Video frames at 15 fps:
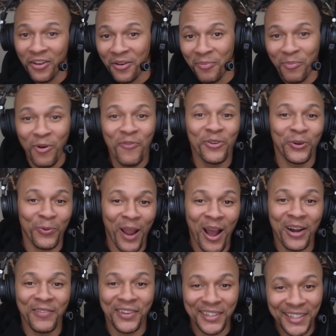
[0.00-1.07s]
moving around
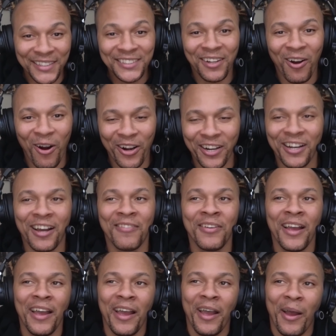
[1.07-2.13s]
if you listen hard enough.
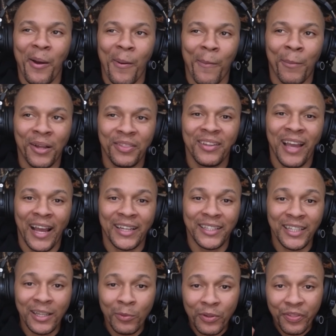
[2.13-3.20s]
But the
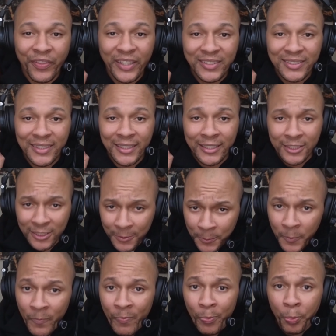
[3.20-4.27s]
idea with this is
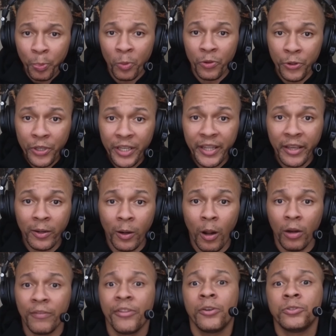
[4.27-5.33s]
you can hear all
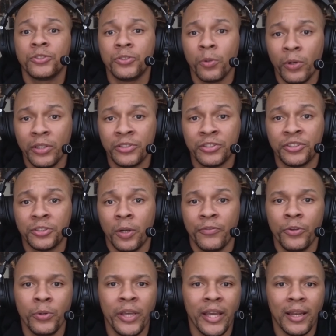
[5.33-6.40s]
of those noises. So if
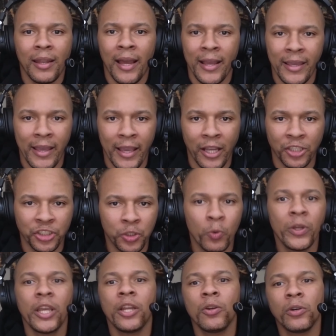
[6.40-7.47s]
you get like a
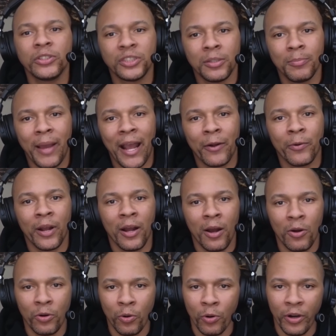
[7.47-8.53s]
squeaky noise in the
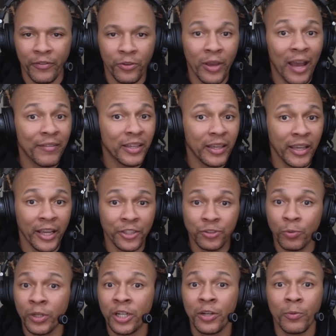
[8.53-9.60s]
background, or if you have kids
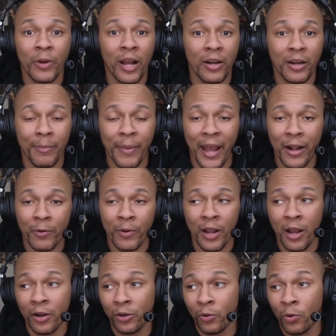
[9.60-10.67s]
running around in the
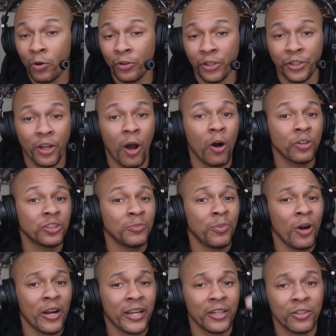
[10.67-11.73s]
background, or the dogs are
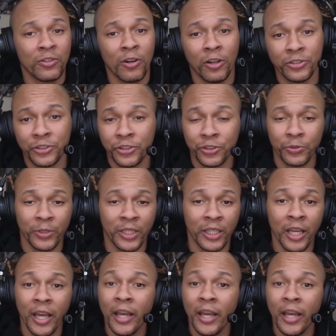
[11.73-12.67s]
barking across the street,